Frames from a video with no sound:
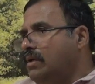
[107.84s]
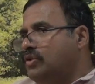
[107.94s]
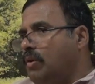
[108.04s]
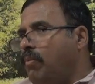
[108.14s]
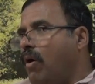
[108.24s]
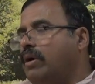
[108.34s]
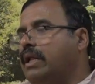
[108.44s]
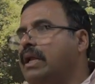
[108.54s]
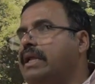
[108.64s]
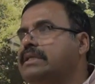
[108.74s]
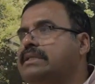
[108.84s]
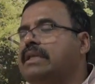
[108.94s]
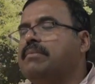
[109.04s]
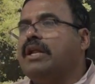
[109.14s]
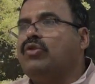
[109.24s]
So bottle is
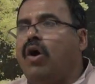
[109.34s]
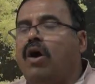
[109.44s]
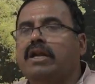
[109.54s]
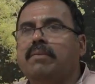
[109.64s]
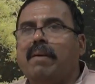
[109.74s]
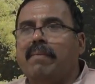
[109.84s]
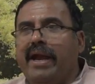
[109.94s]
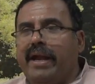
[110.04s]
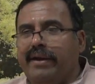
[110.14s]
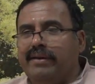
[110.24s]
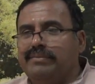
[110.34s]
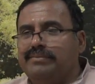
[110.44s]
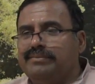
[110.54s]
nothing but a thought in my mind.